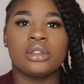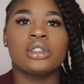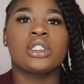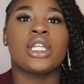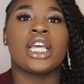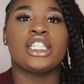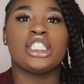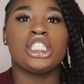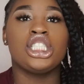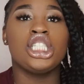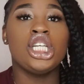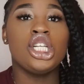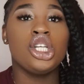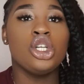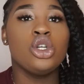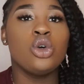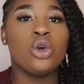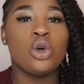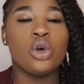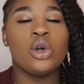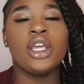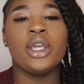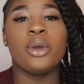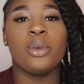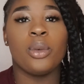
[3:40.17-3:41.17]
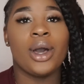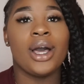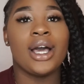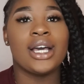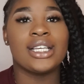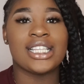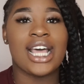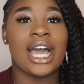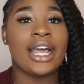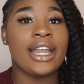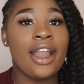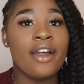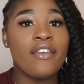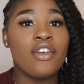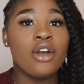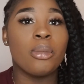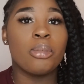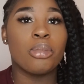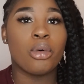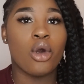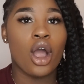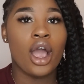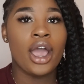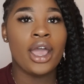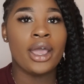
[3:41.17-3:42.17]
Like she knew who he was. I never
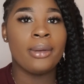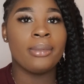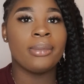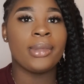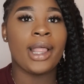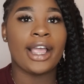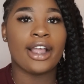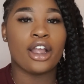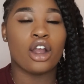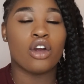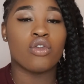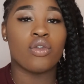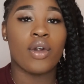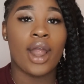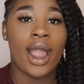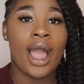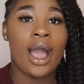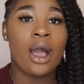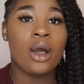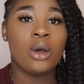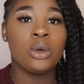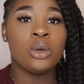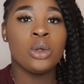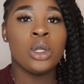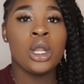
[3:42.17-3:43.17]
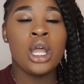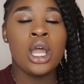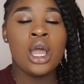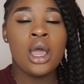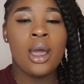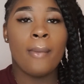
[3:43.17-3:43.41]
brought him like around,